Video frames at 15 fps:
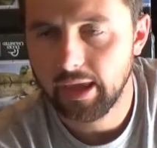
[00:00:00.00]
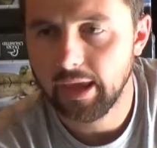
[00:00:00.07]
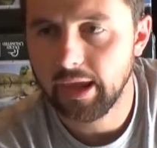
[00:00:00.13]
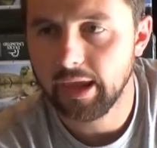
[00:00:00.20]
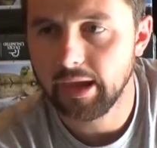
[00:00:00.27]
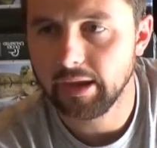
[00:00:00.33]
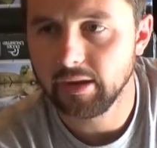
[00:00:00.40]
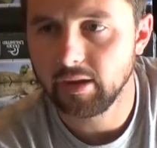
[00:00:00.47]

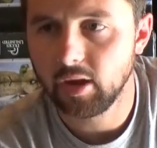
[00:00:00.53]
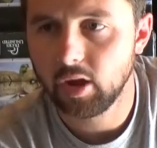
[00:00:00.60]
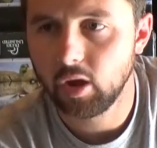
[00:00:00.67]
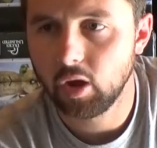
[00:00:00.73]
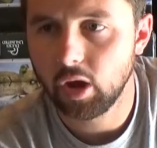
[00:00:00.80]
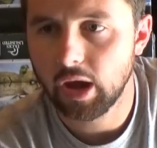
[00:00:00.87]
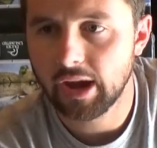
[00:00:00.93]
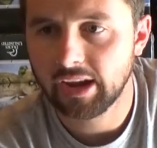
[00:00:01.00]
And
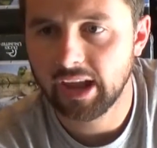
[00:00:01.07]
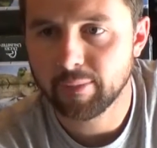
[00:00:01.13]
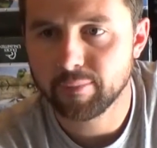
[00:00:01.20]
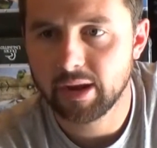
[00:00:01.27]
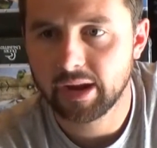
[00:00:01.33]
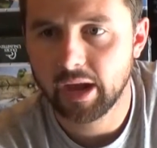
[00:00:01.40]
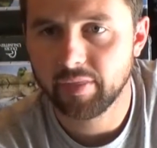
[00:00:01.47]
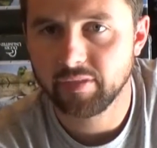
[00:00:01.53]
I came
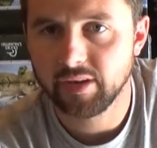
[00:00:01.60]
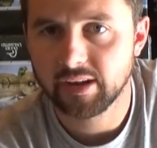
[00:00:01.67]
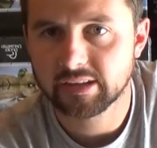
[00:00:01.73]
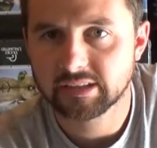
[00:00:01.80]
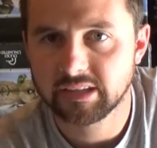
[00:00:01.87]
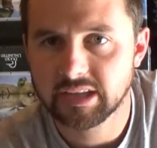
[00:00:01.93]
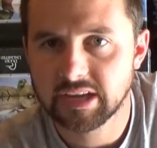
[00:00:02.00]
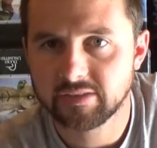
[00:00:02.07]
back out the
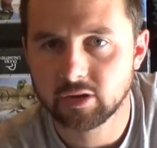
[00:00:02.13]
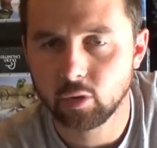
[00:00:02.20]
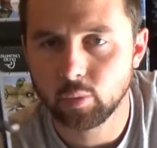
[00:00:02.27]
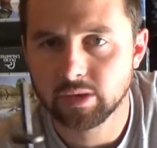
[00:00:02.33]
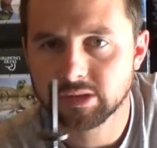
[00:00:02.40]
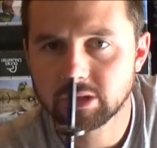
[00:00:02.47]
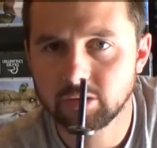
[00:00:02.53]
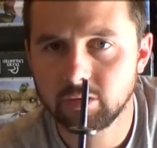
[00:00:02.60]
next day after a
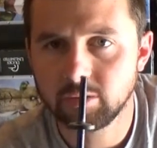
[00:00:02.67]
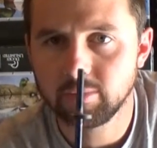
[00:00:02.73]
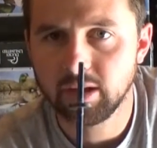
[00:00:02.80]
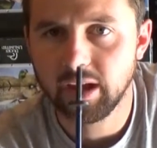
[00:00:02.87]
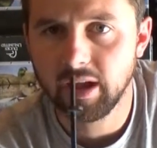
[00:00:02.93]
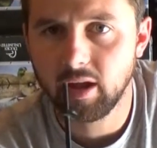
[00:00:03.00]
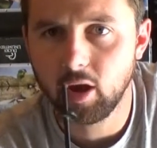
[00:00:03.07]
windstorm.